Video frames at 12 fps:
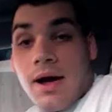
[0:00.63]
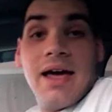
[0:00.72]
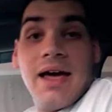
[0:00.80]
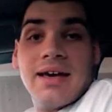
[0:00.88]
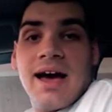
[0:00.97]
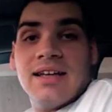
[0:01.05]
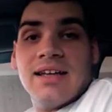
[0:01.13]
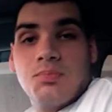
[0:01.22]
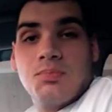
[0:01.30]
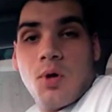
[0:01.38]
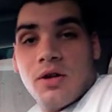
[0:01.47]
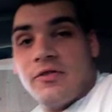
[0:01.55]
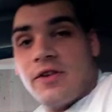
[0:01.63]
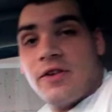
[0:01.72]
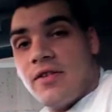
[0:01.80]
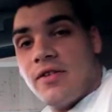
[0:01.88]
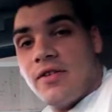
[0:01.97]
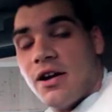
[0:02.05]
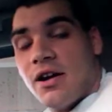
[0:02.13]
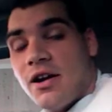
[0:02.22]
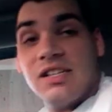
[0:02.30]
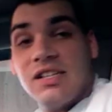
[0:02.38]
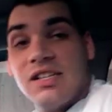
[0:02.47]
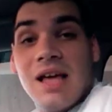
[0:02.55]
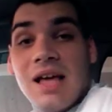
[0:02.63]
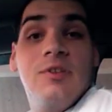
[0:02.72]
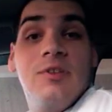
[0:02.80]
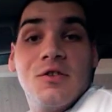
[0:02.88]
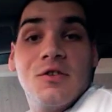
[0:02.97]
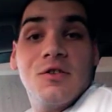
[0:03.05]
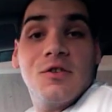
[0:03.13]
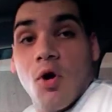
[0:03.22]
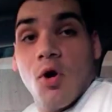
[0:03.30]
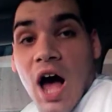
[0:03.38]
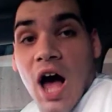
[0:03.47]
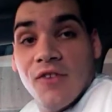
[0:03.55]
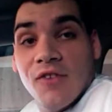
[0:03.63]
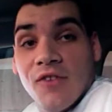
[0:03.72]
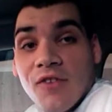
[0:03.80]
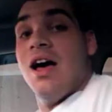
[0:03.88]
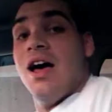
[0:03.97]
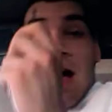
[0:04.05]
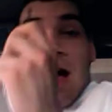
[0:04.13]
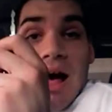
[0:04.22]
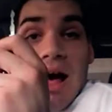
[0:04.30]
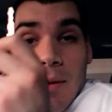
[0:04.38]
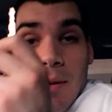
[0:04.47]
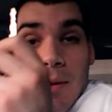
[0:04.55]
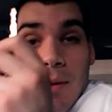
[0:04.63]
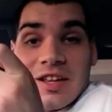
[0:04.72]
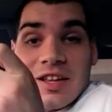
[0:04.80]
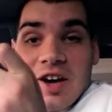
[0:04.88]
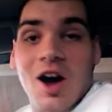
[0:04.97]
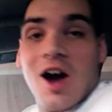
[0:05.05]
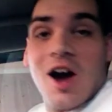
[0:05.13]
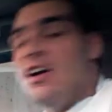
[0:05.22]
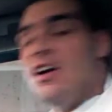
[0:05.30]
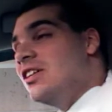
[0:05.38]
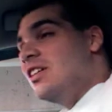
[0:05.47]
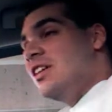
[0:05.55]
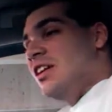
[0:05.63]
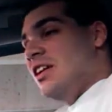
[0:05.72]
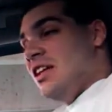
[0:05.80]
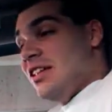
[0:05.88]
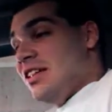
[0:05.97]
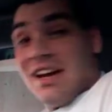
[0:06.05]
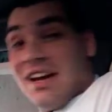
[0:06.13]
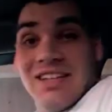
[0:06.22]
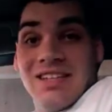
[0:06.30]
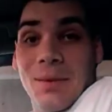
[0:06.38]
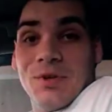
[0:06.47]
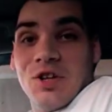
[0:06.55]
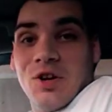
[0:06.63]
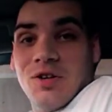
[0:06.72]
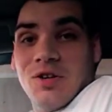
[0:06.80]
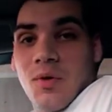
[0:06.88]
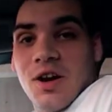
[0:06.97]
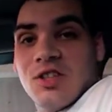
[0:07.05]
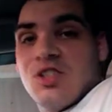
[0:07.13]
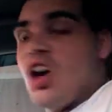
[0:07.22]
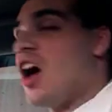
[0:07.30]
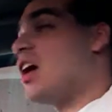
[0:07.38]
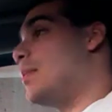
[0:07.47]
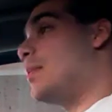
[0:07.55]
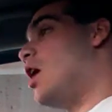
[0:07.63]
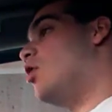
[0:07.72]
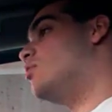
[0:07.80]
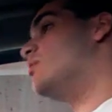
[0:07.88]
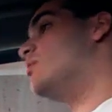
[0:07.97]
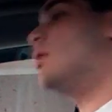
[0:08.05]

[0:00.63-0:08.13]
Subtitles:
Hey guys, it's Bowler Forever here, and this is episode 4 of A Blog in the Car. Today's episode, I want to talk about,